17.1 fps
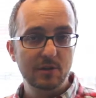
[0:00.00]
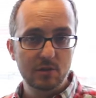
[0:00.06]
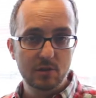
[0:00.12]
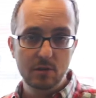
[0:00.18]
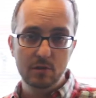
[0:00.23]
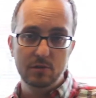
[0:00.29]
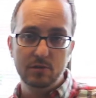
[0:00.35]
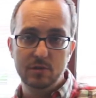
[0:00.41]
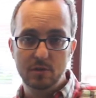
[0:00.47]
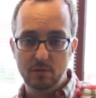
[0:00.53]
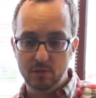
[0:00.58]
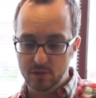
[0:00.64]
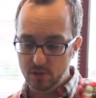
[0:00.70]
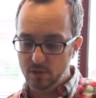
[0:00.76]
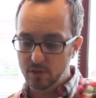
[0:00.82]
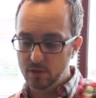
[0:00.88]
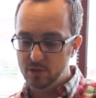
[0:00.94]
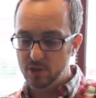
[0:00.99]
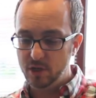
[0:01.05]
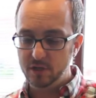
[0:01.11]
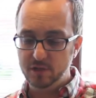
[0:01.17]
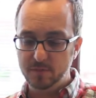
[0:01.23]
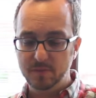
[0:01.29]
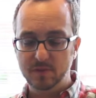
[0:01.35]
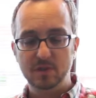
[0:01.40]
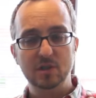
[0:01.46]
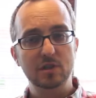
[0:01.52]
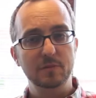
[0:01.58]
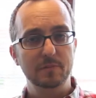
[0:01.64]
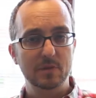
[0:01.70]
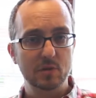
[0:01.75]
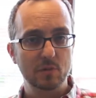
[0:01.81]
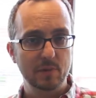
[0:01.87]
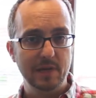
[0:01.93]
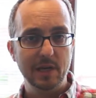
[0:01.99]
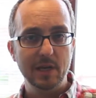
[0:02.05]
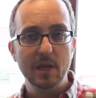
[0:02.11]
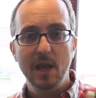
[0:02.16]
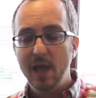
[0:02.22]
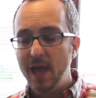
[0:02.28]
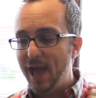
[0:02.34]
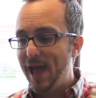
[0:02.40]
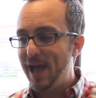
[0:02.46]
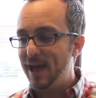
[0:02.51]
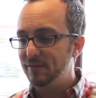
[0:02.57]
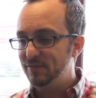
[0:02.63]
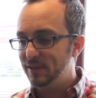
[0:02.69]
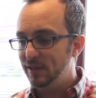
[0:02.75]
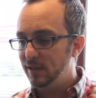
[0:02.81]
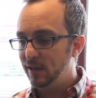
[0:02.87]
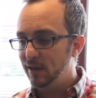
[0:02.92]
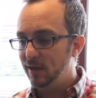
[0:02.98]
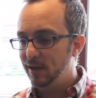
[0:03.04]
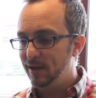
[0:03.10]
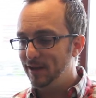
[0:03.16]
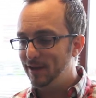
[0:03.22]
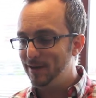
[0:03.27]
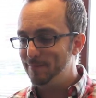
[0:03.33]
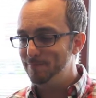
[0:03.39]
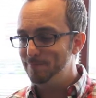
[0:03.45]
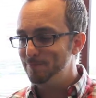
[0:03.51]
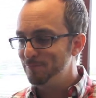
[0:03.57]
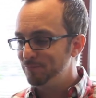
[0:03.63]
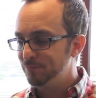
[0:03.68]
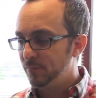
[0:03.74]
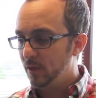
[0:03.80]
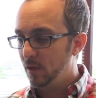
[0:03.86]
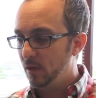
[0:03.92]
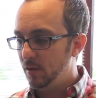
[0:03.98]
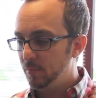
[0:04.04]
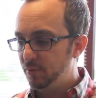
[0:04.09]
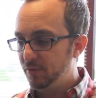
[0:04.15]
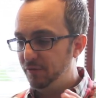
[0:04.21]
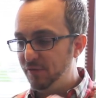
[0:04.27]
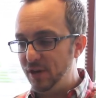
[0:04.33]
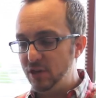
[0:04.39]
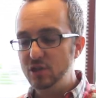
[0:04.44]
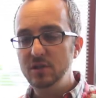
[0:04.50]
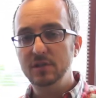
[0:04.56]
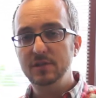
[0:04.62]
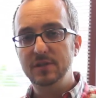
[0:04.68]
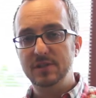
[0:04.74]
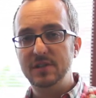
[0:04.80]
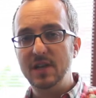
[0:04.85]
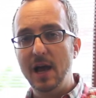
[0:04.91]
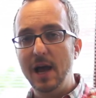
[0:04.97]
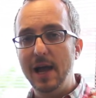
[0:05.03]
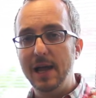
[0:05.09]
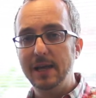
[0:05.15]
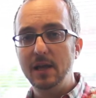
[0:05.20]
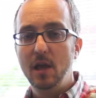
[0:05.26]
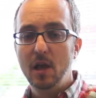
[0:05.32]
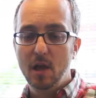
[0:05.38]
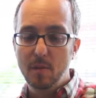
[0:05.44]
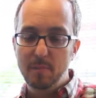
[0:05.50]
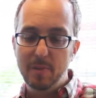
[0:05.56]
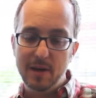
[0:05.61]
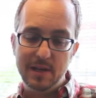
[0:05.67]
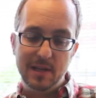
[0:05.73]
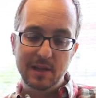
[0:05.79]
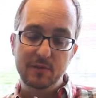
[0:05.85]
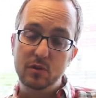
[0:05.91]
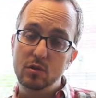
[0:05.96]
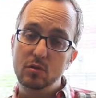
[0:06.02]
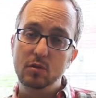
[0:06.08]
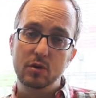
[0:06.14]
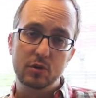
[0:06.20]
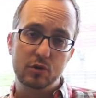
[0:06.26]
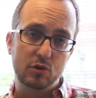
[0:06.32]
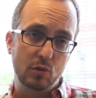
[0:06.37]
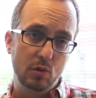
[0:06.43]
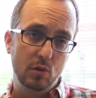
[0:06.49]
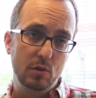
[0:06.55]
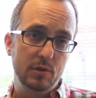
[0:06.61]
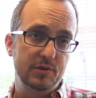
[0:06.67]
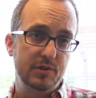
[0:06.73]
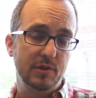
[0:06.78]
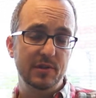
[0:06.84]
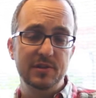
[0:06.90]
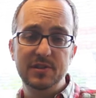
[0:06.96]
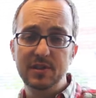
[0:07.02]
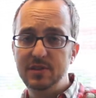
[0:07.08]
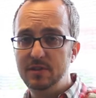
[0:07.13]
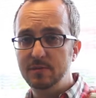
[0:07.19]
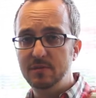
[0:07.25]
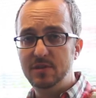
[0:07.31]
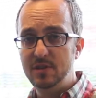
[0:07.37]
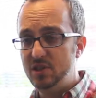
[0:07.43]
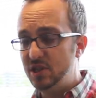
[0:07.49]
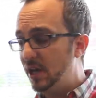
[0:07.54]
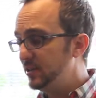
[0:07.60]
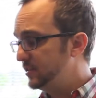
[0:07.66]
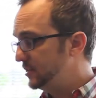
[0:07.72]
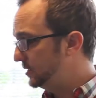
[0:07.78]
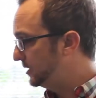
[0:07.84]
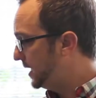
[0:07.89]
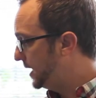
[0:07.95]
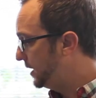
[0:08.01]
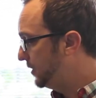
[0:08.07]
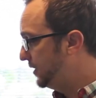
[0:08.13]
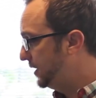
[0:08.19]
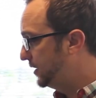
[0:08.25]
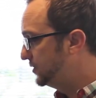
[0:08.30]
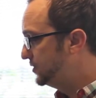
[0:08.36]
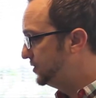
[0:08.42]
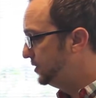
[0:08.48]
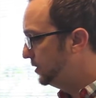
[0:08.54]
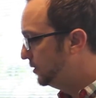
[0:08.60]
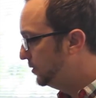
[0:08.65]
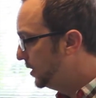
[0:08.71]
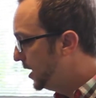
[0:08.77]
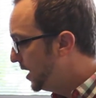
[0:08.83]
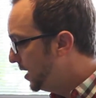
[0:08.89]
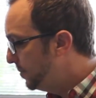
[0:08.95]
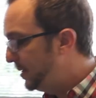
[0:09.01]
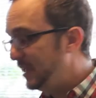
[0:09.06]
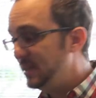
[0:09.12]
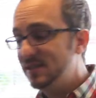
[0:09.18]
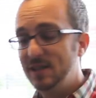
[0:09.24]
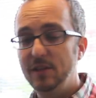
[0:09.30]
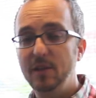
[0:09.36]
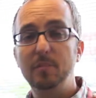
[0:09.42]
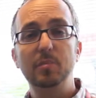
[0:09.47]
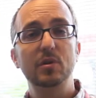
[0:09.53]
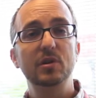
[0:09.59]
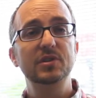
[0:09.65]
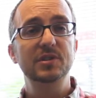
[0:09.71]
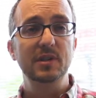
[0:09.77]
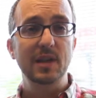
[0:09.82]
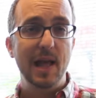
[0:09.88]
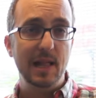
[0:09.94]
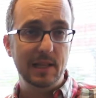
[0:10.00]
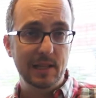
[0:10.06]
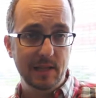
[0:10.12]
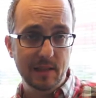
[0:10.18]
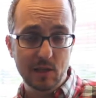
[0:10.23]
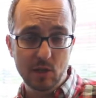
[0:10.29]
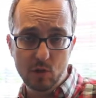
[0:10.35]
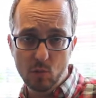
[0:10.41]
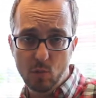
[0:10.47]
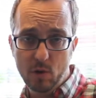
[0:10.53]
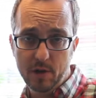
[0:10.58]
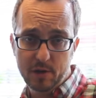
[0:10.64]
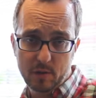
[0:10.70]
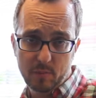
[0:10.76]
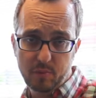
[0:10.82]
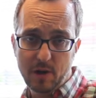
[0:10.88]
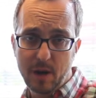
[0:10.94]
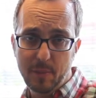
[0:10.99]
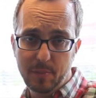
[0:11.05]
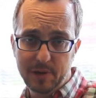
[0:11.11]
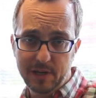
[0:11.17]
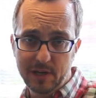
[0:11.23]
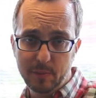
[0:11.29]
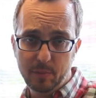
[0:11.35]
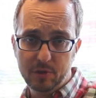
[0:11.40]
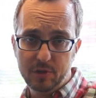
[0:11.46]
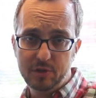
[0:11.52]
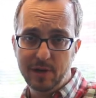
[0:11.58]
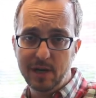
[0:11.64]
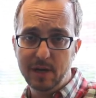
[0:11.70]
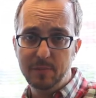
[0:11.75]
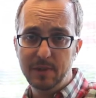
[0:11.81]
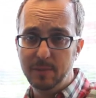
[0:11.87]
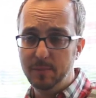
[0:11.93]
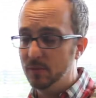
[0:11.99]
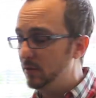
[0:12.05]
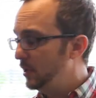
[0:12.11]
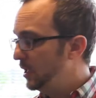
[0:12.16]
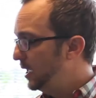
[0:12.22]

to you. So it's a good juxtaposition between having professional design but giving you control. So the system suggests a lot of things to you based on the personality that you want your property to portray to people.